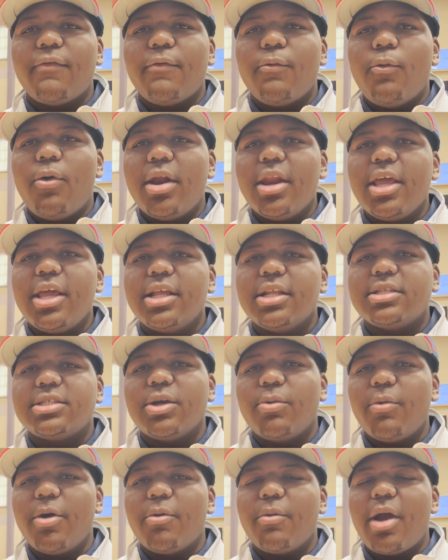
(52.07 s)
wanted
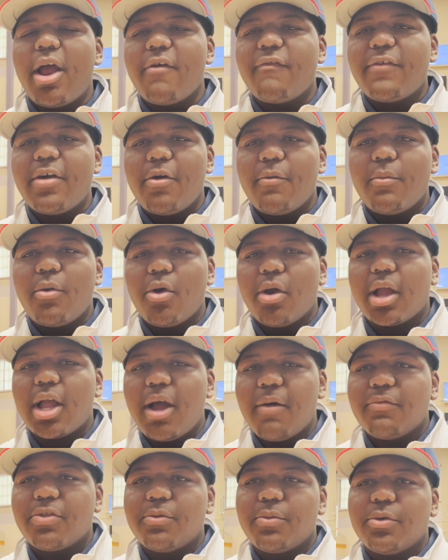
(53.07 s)
somewhere where I felt more
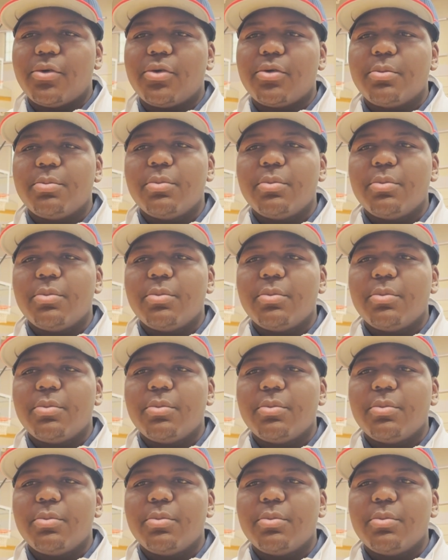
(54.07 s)
comfortable.